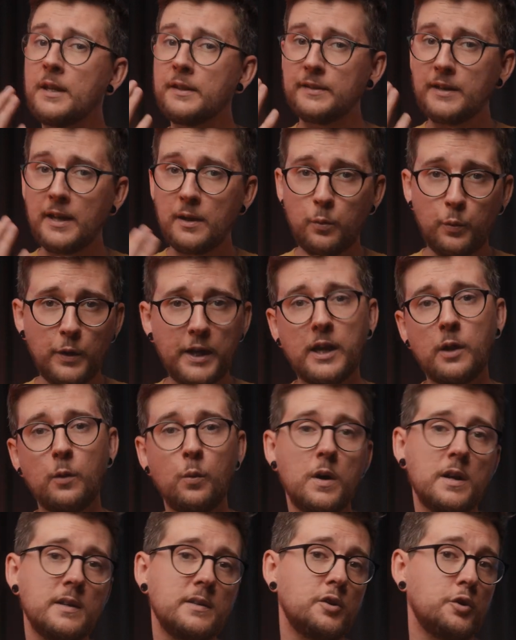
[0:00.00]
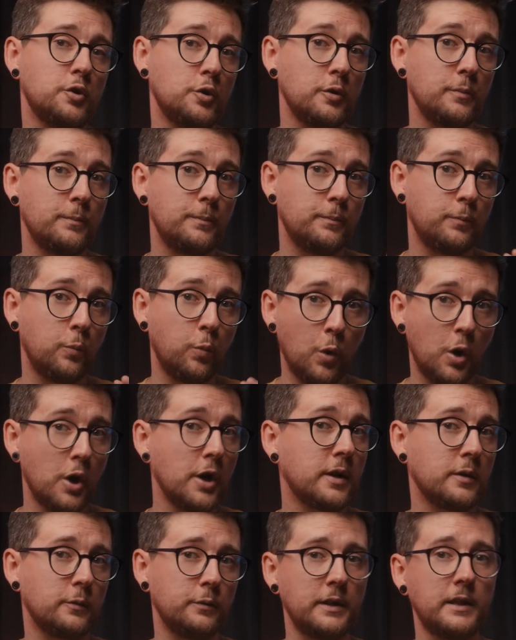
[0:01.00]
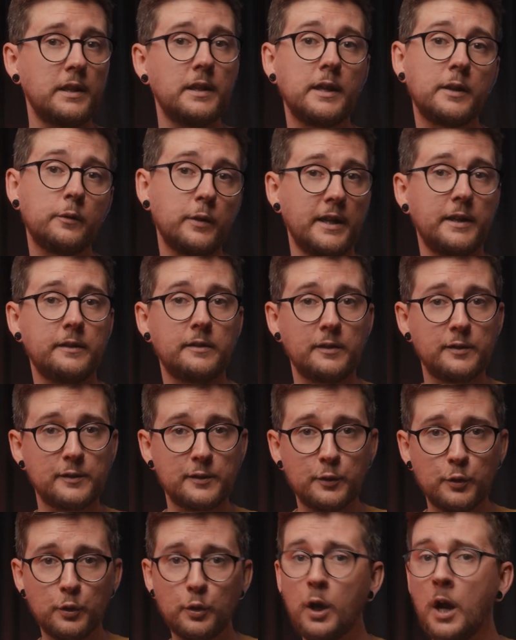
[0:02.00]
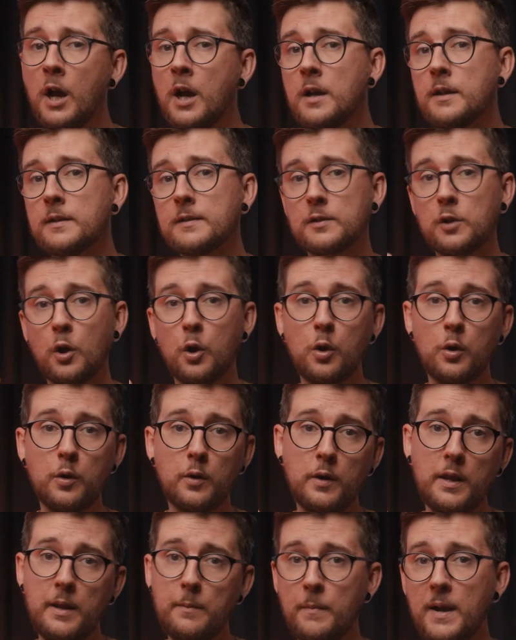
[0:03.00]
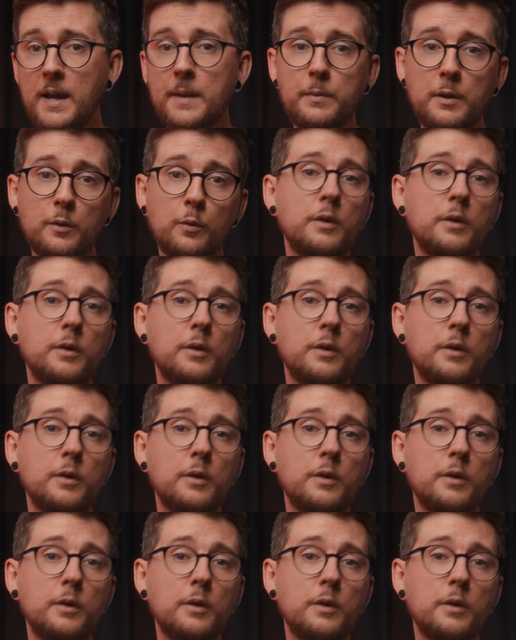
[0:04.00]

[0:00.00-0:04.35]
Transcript: the weaker ones should work really great too. So it might be